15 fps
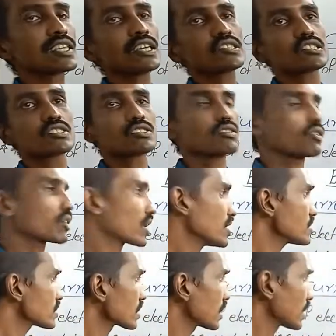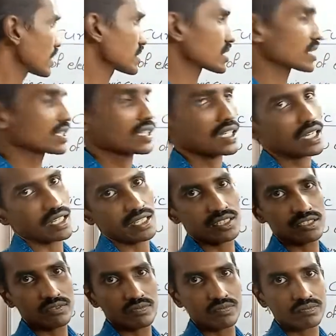charge is known as electric
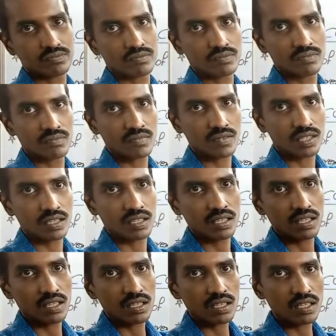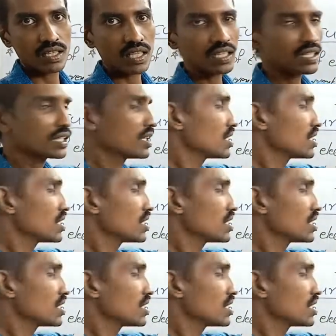current. Clear?